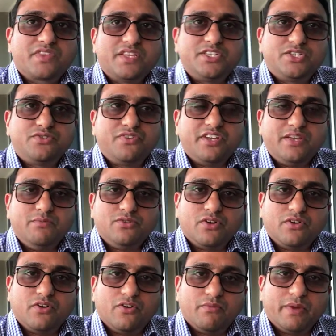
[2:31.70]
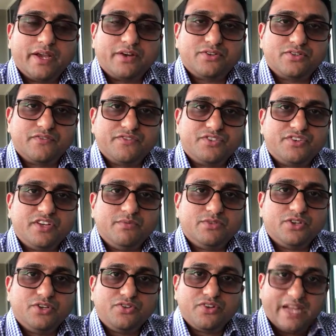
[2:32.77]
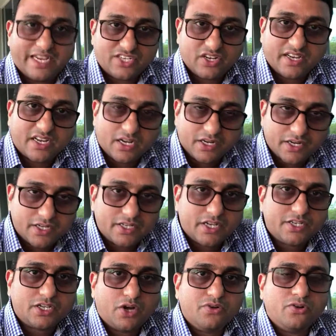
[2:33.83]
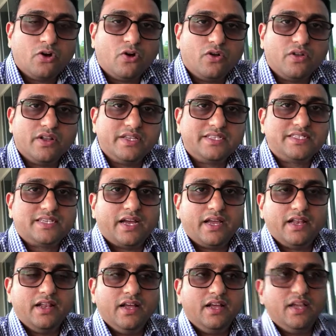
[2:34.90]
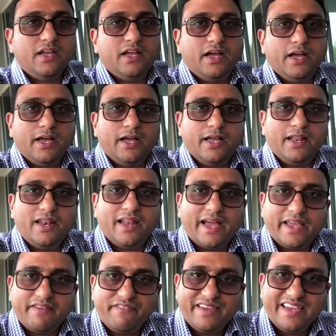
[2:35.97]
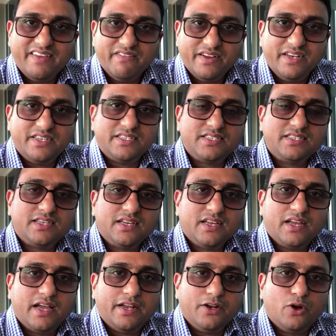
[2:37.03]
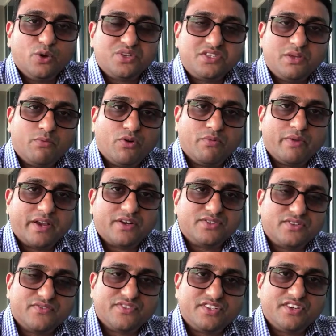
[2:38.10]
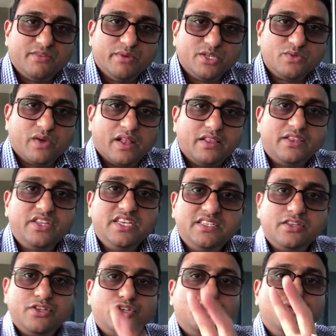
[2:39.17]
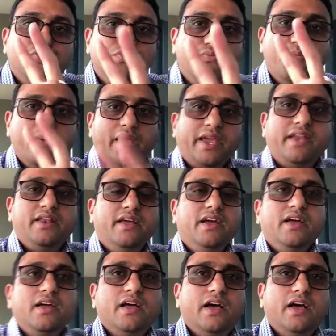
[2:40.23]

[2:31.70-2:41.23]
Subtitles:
streams on Microsoft Stream, so you could actually conduct town hall style live events and host them on Microsoft Stream as well. These are the two main